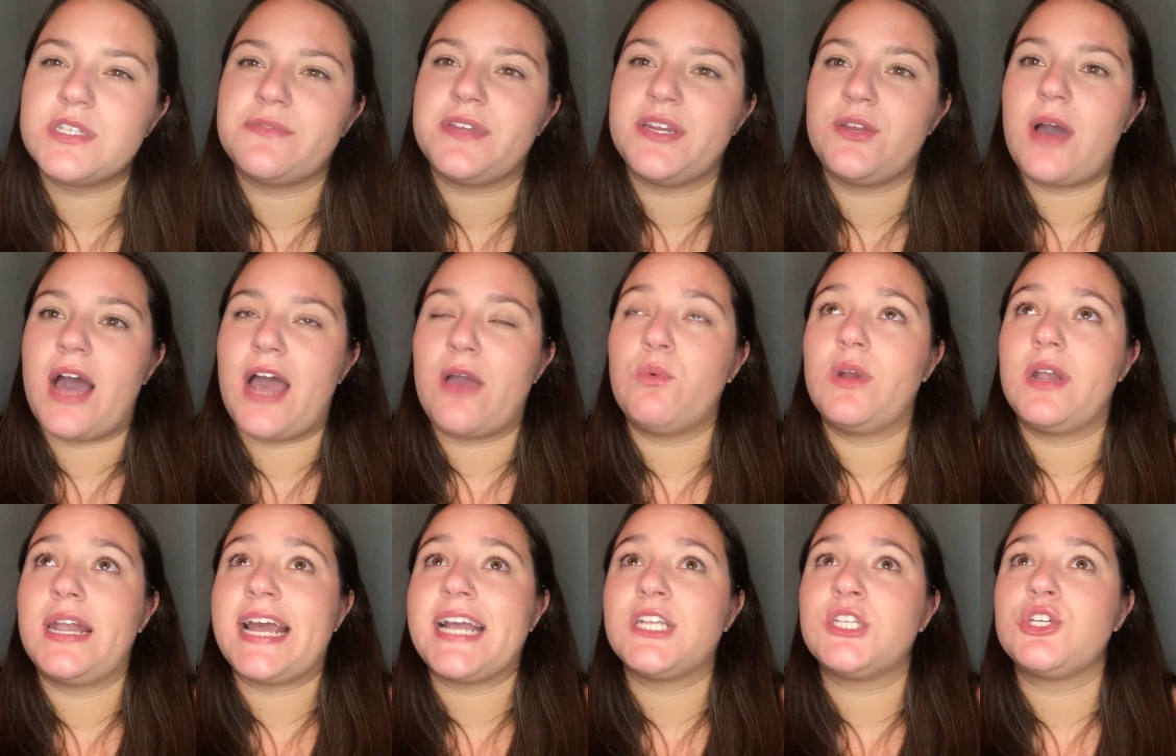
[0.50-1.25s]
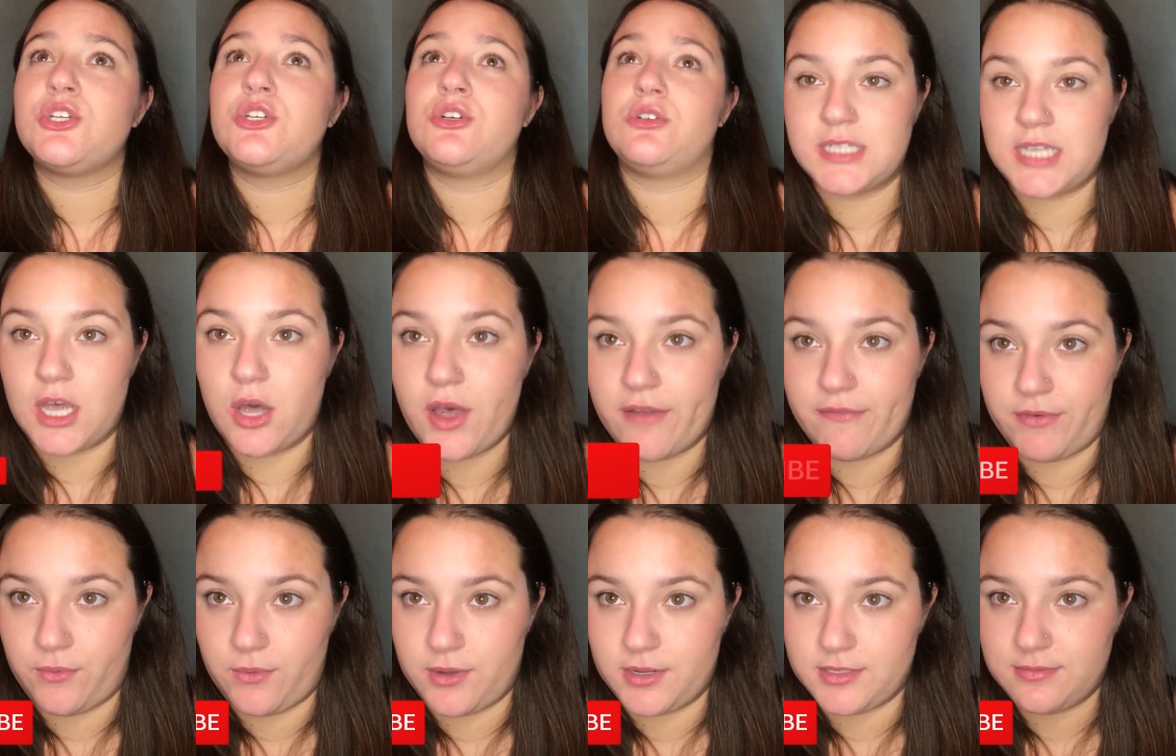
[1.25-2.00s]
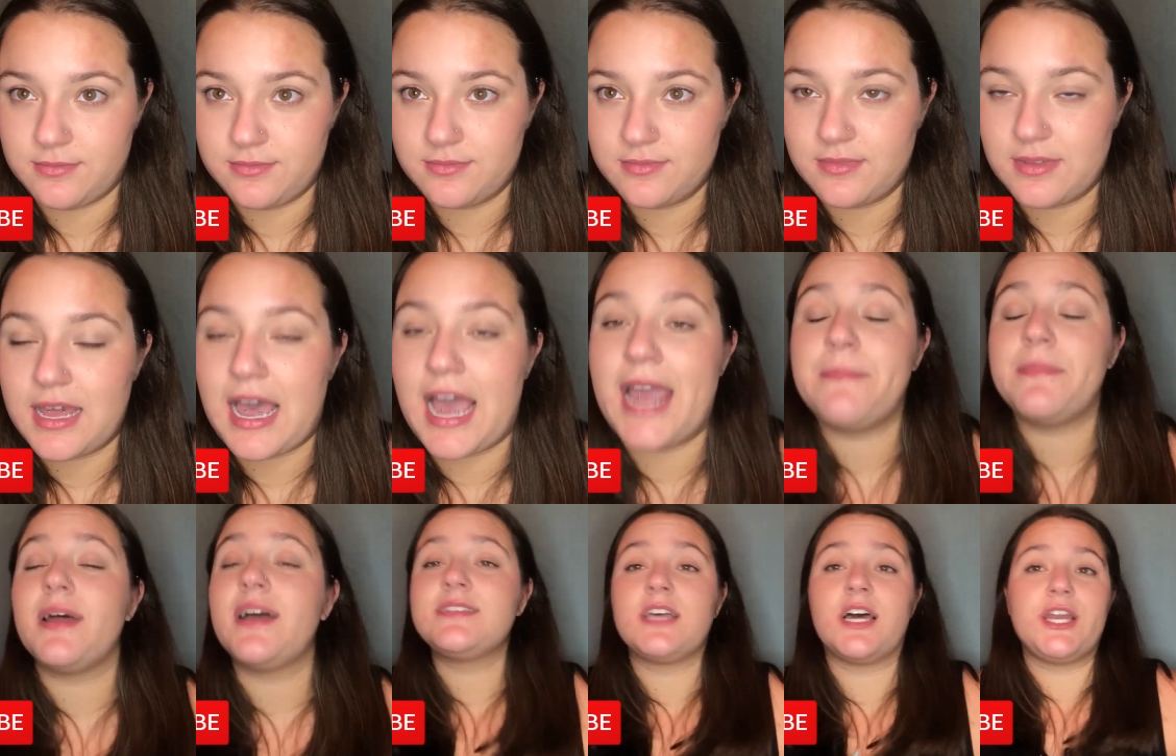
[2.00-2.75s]
something I would like to tell everyone.
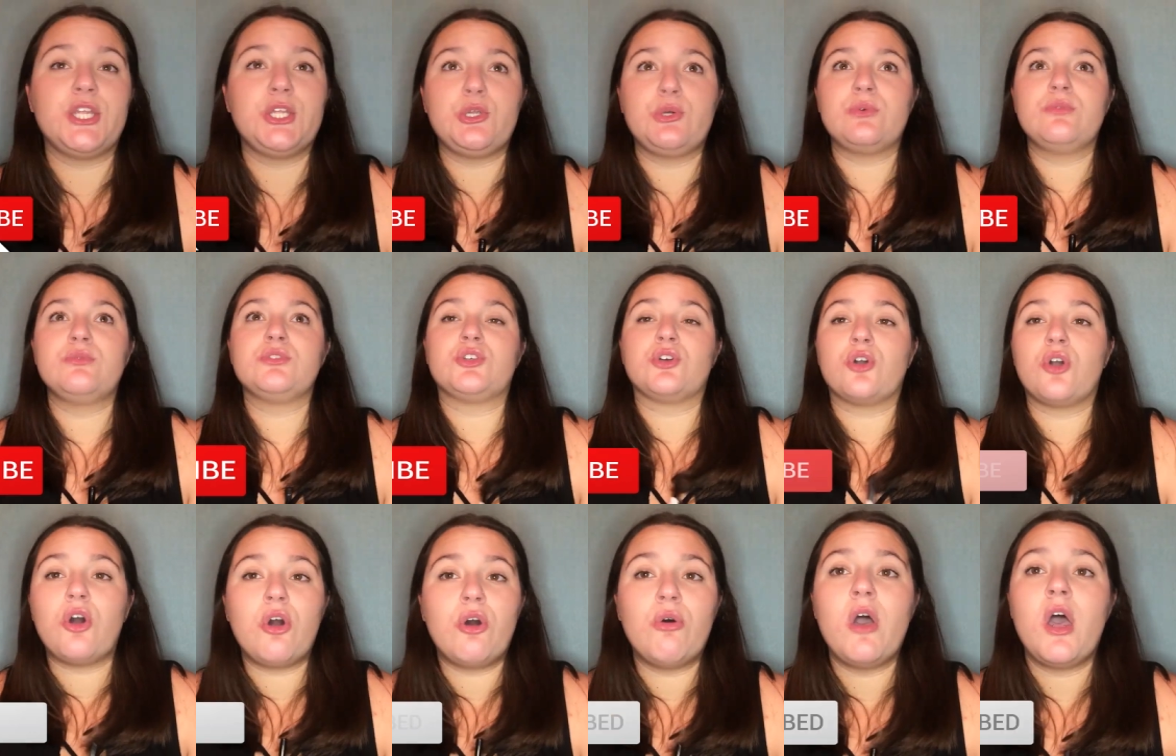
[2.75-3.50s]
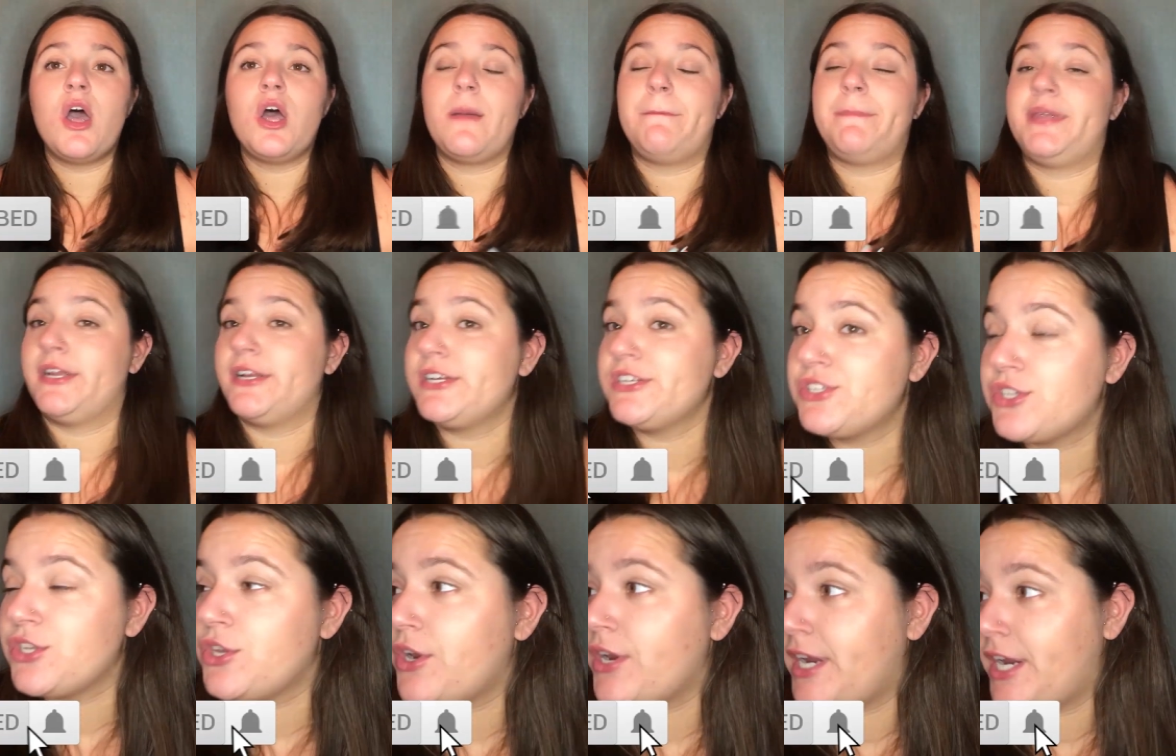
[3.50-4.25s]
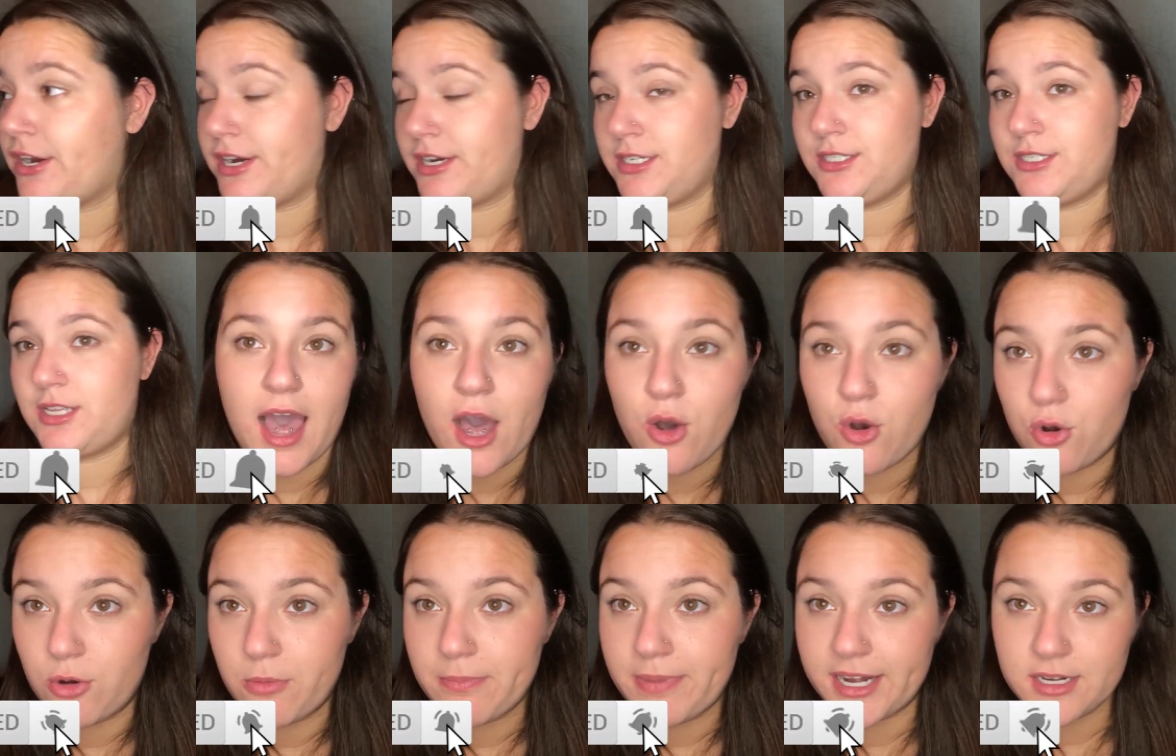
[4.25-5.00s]
I'm not telling you to go pierce your ears at
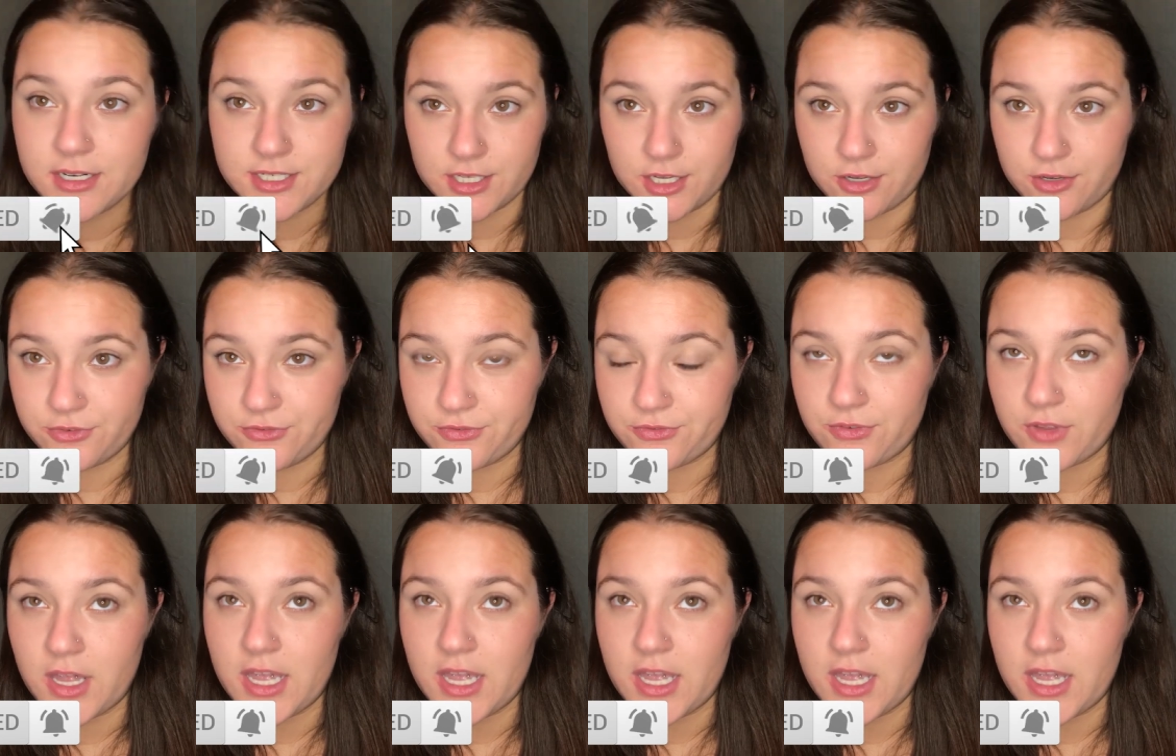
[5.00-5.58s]
home by yourself.